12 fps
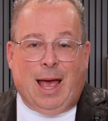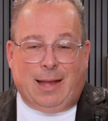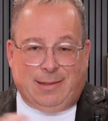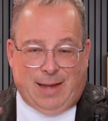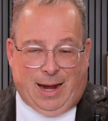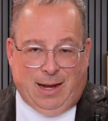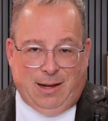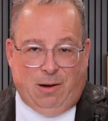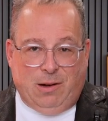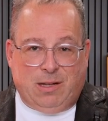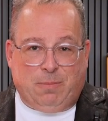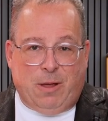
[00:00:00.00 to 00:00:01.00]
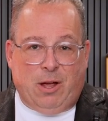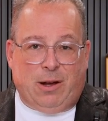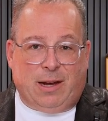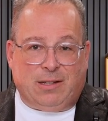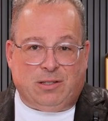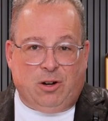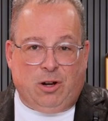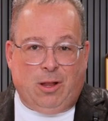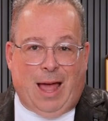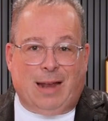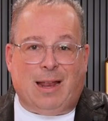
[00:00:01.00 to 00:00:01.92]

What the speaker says: a secondary display on an external,